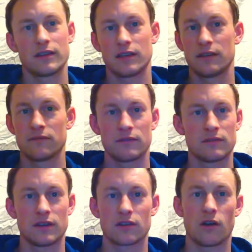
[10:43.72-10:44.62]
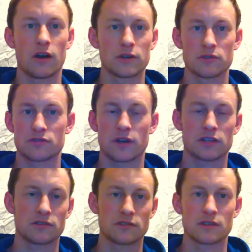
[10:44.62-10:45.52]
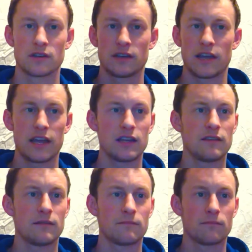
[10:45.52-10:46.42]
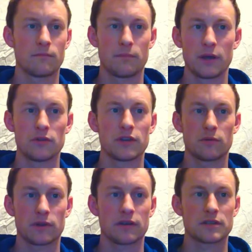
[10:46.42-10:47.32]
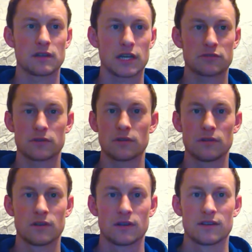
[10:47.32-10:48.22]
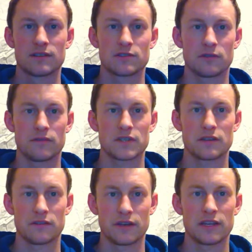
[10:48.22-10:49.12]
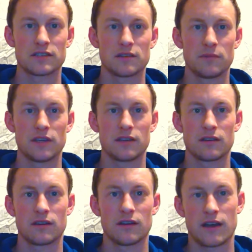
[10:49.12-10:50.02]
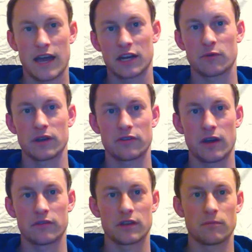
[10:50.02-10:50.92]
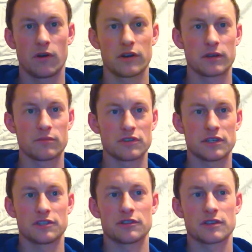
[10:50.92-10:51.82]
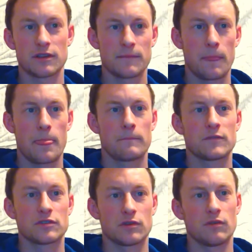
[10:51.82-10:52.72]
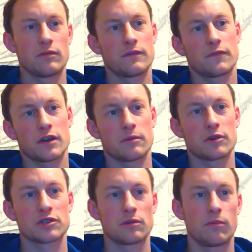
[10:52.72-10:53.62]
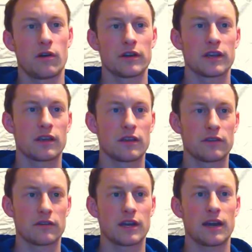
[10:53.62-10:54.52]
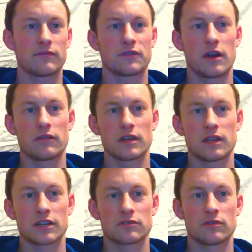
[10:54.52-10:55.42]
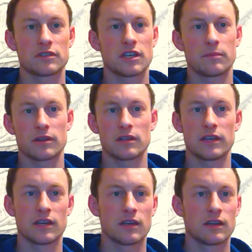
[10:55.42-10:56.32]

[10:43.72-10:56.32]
Even in condo structures, any building where there is electrical service, there needs to be adequate grounding and bonding procedures. So for commercial bonding, you're going to have grounding electrode, typically,